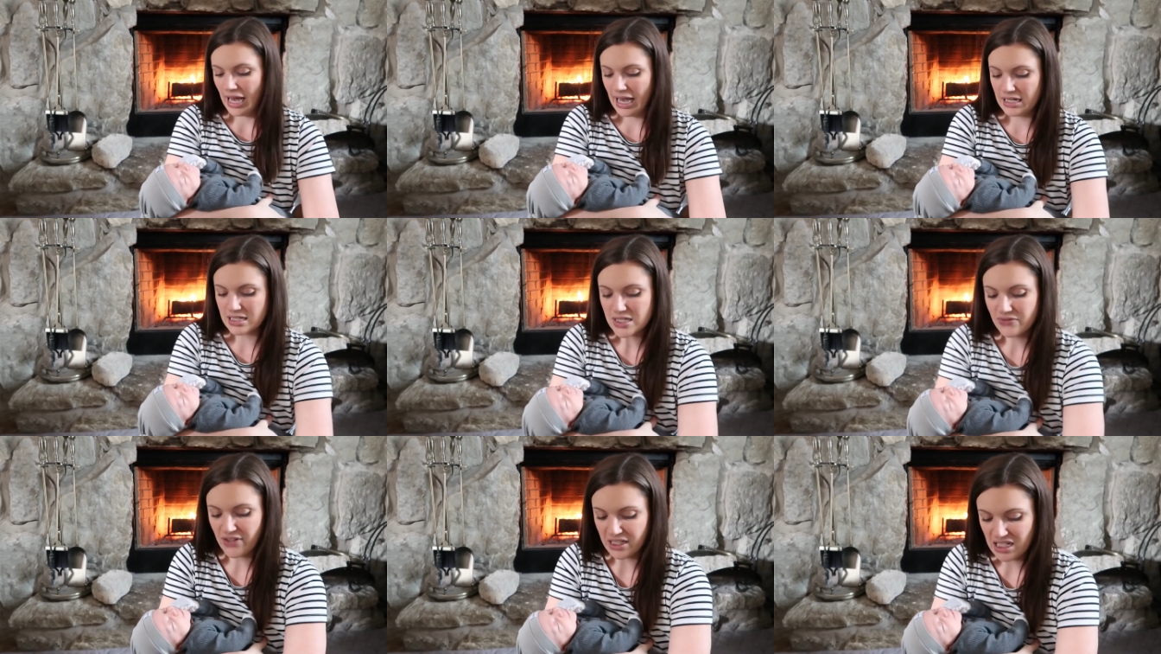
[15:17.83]
and
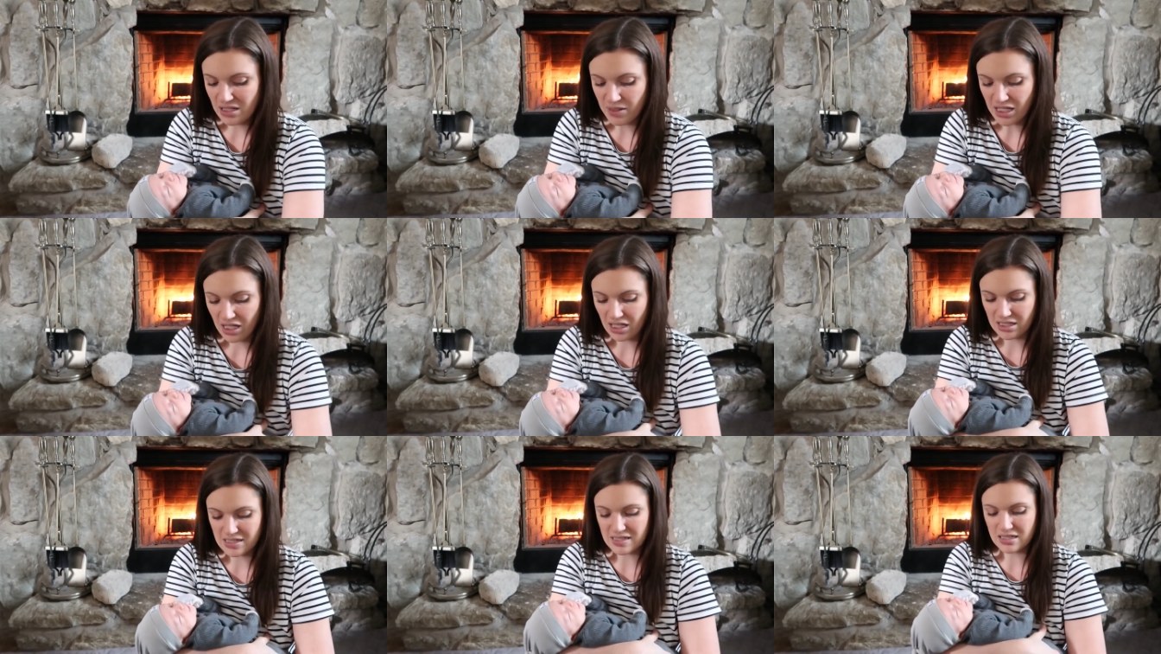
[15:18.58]
it's funny
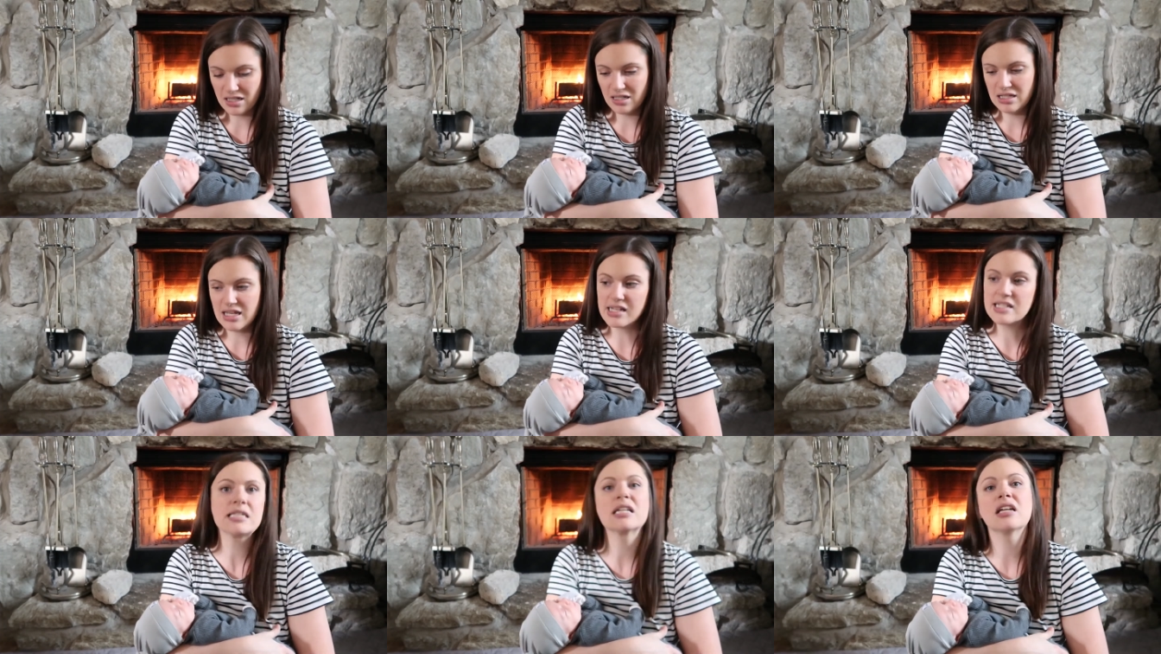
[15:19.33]
because
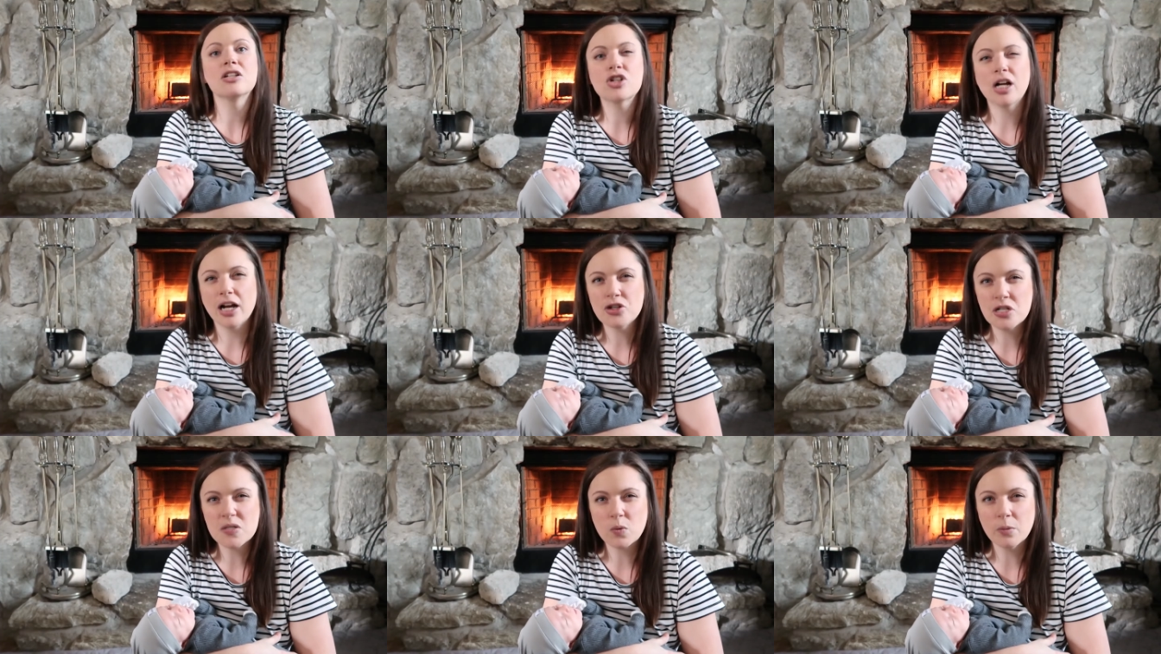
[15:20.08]
yes the
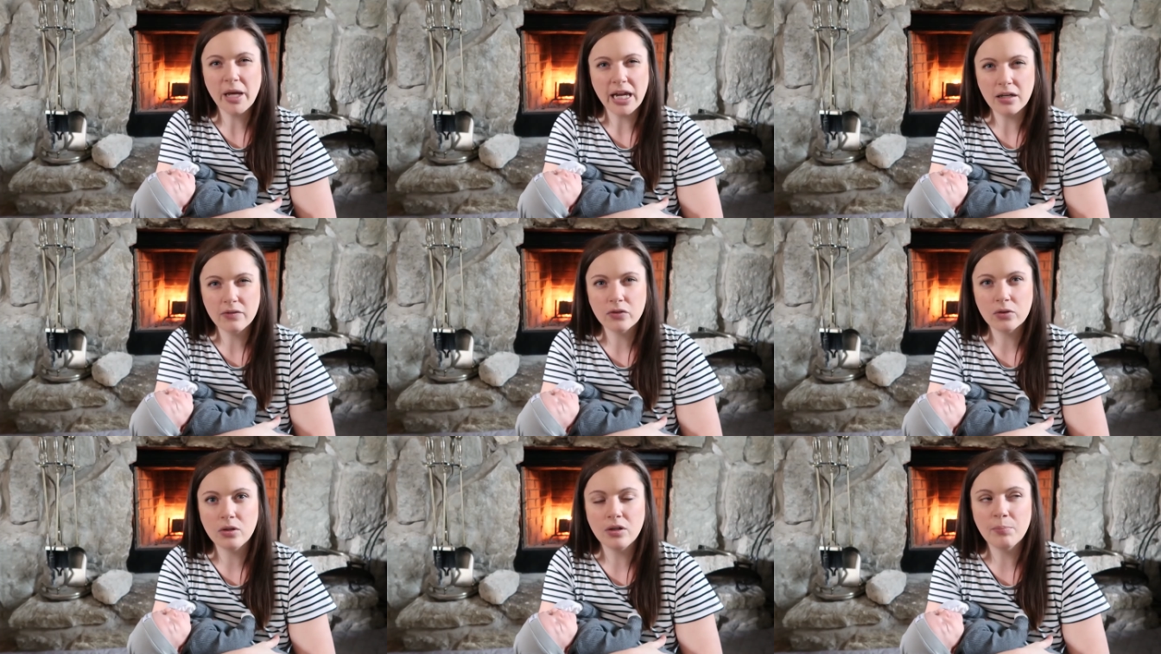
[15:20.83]
contractions were
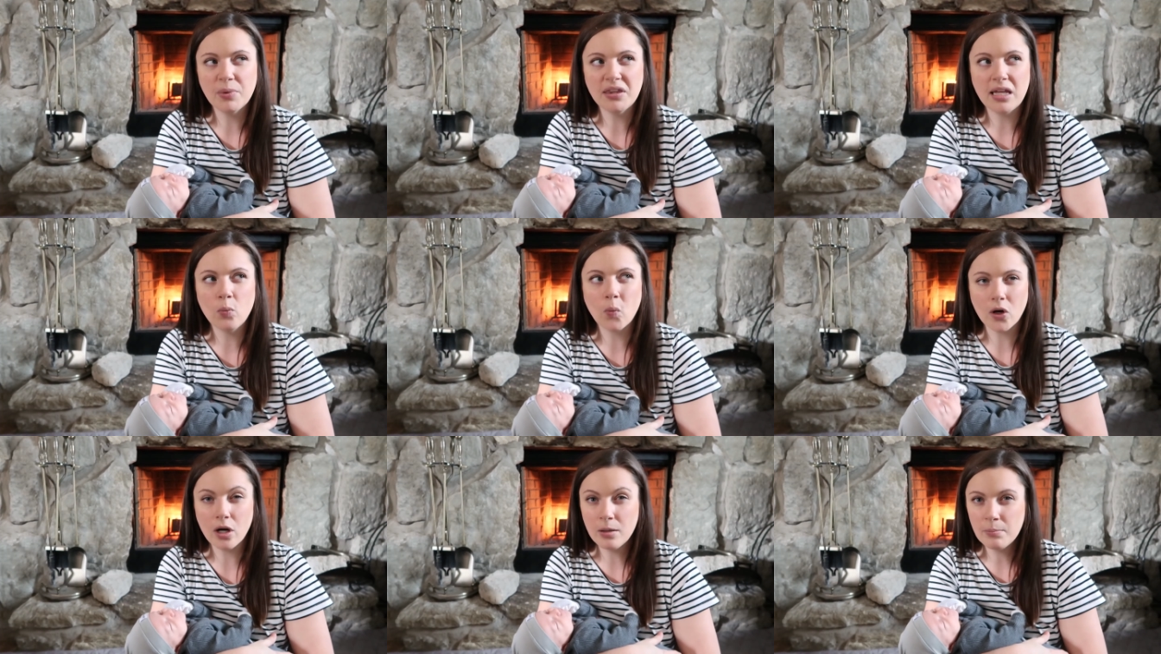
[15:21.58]
painful but they
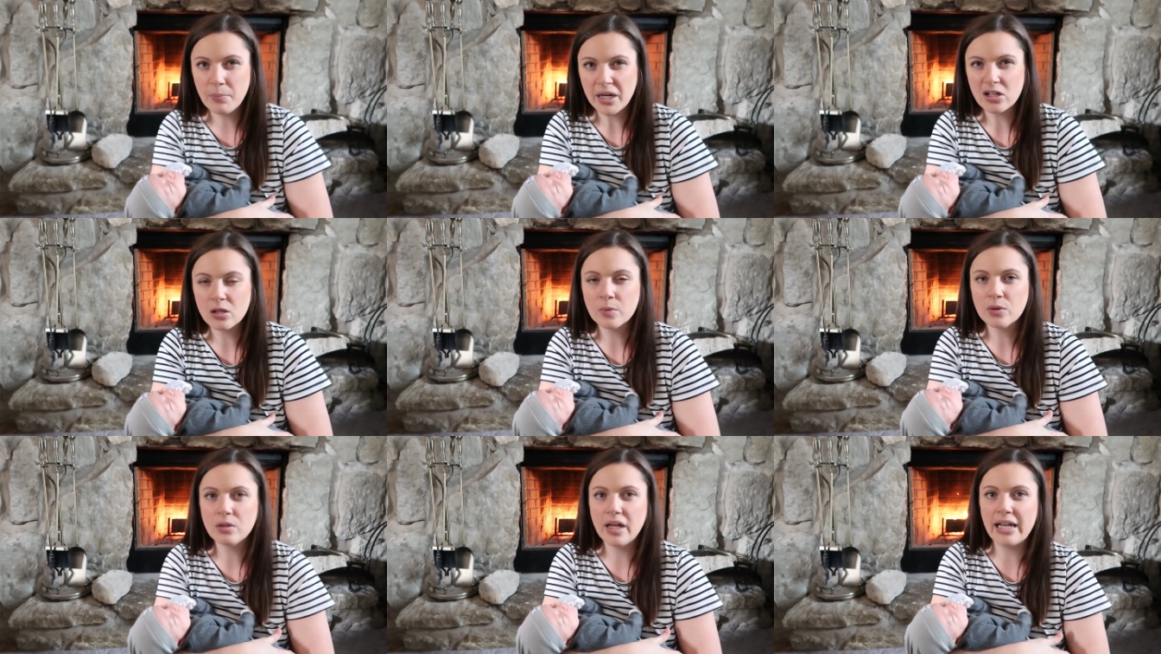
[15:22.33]
weren't
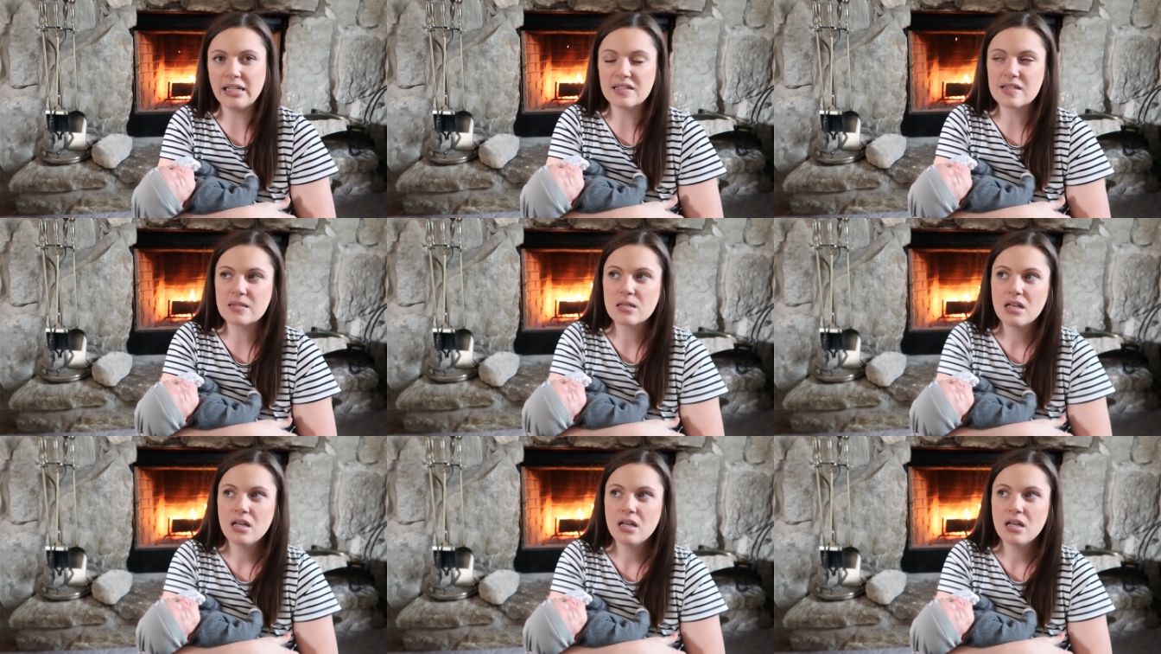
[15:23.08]
unbearable and it's